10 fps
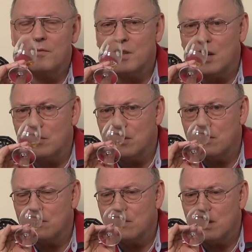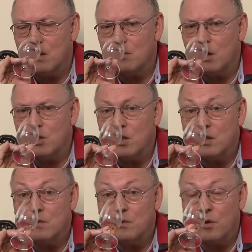times as much
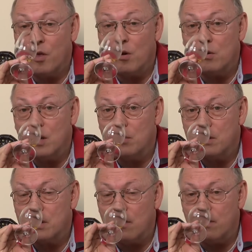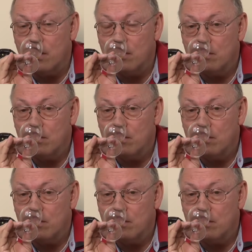as for the old number 7.